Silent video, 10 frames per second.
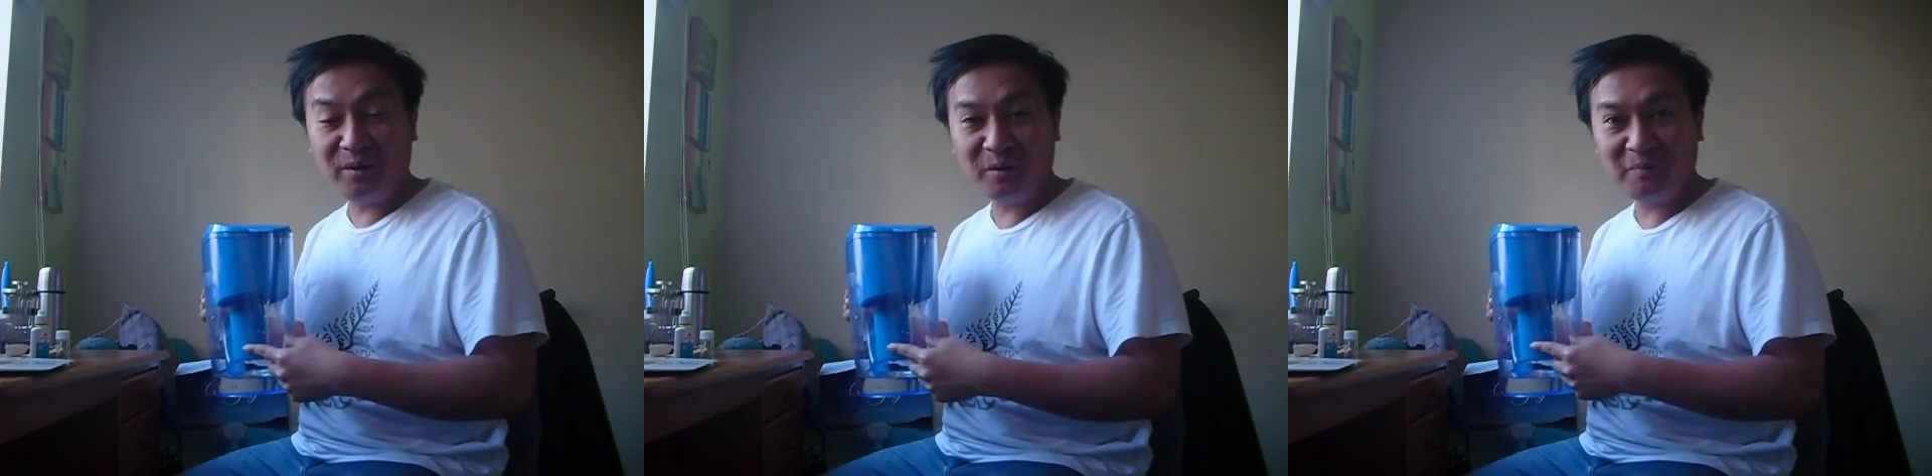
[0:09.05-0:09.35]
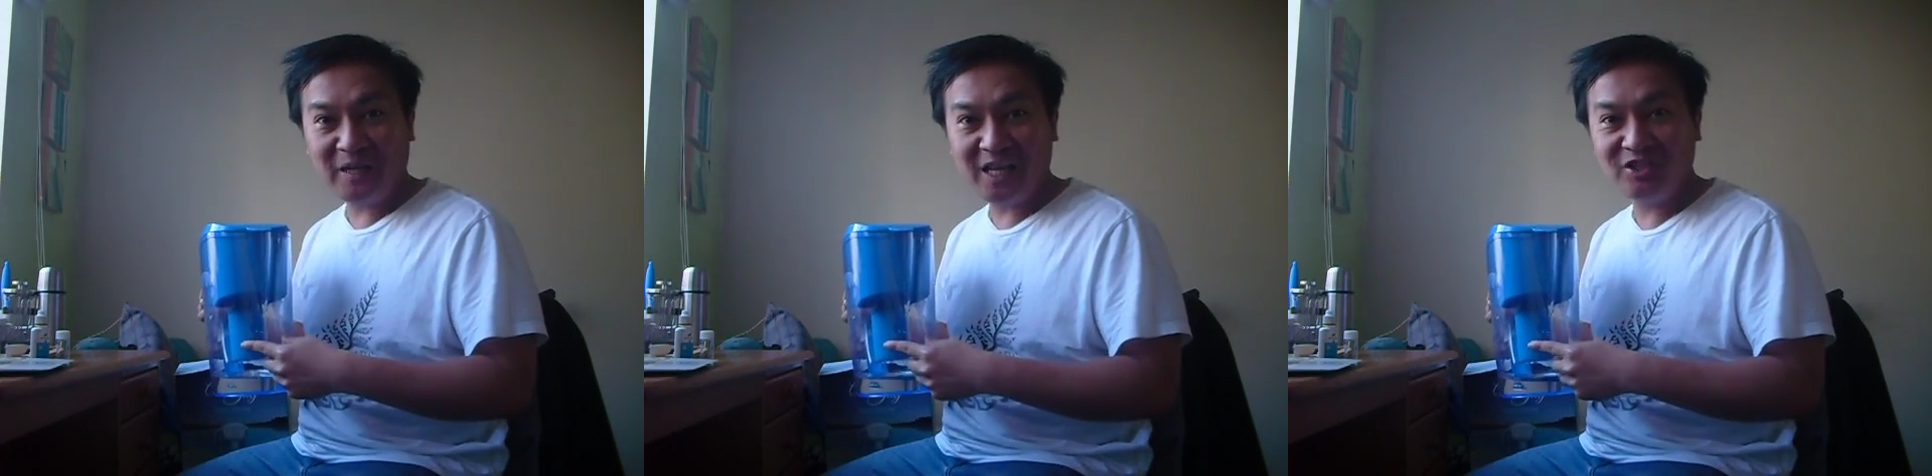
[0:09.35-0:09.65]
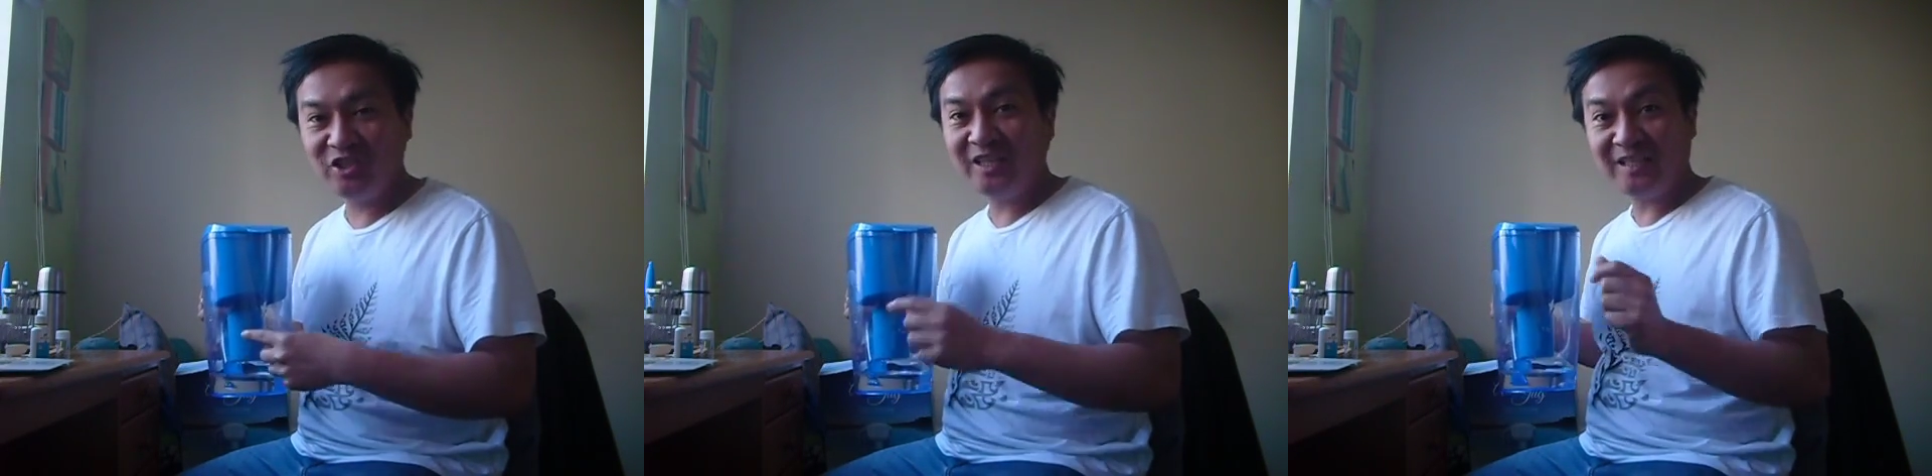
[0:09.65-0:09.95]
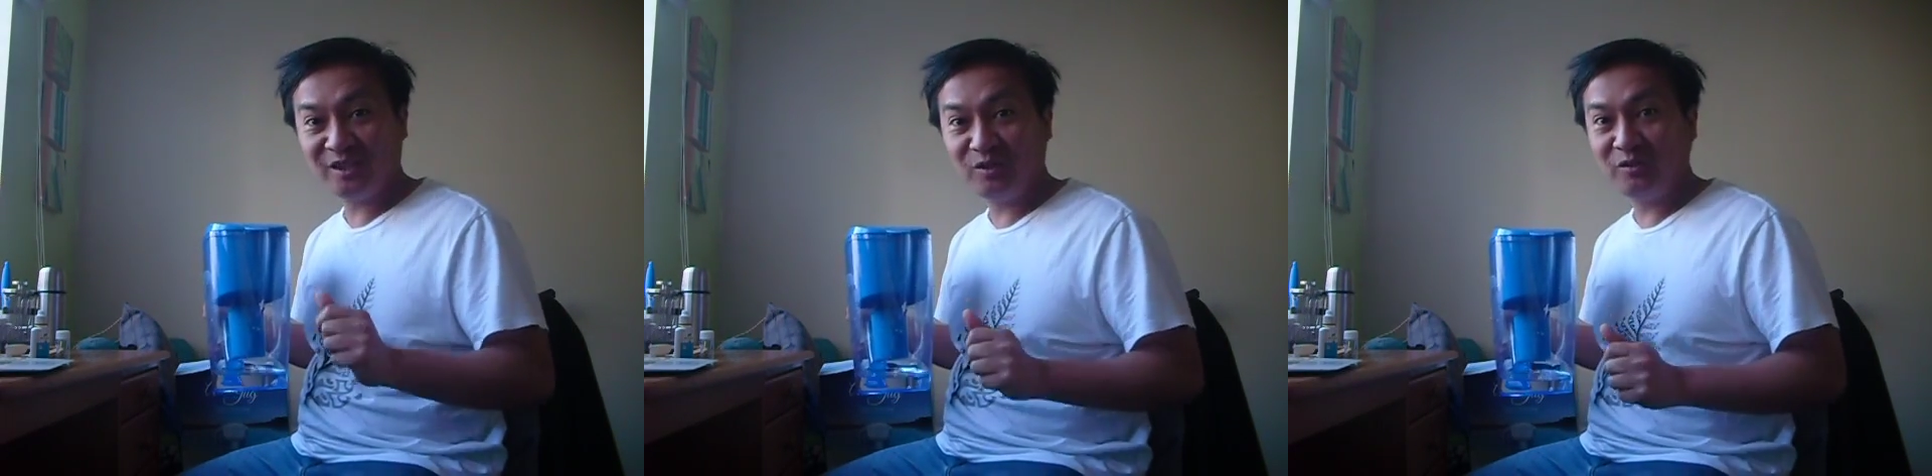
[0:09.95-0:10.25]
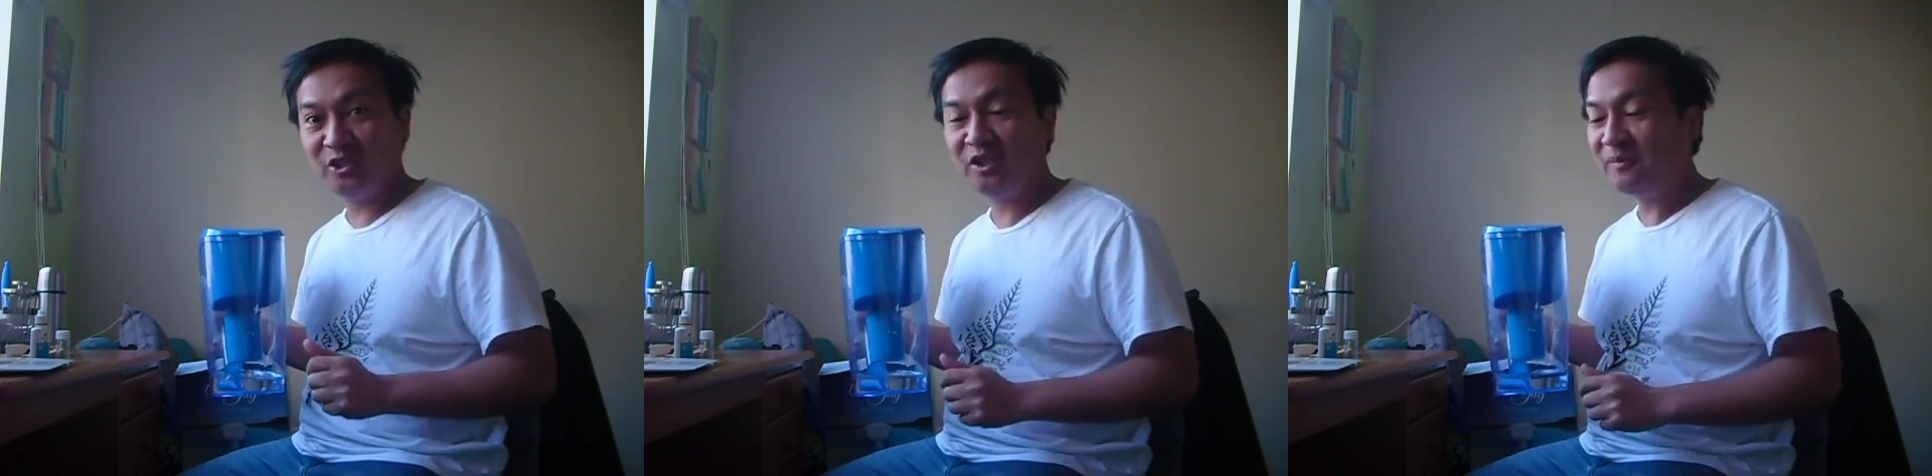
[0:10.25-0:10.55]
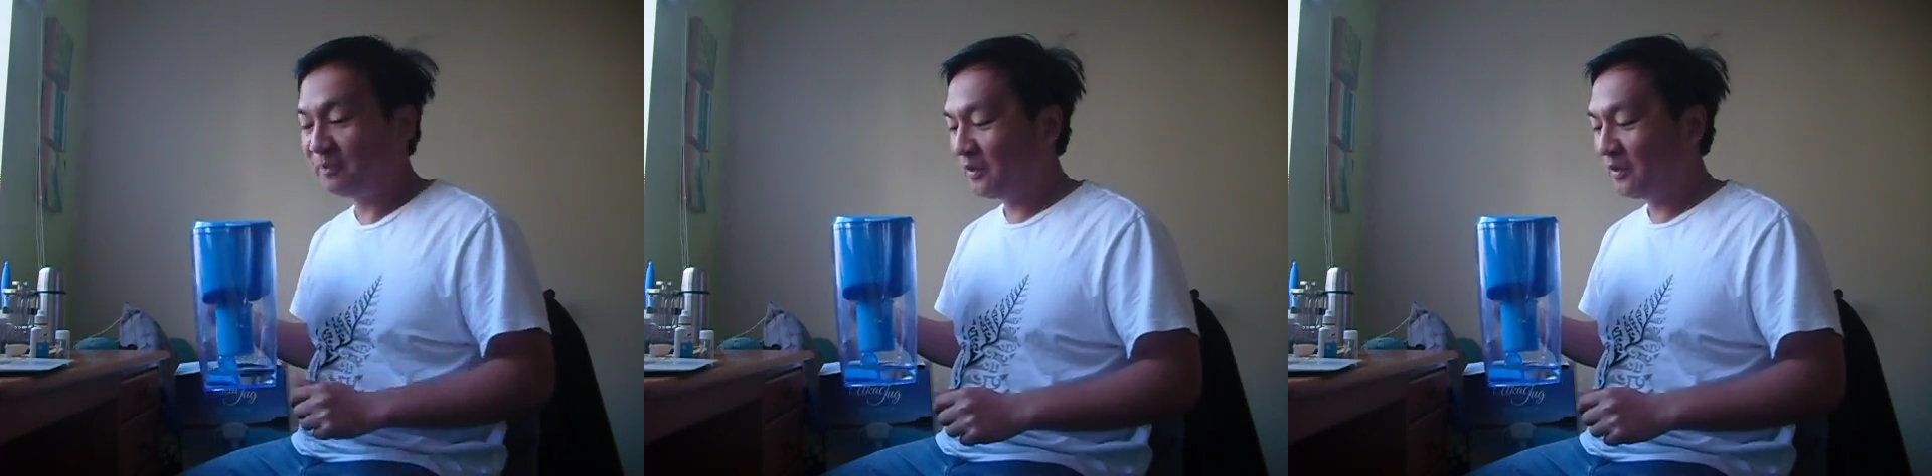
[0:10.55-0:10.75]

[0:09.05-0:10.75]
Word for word: our pH test solution.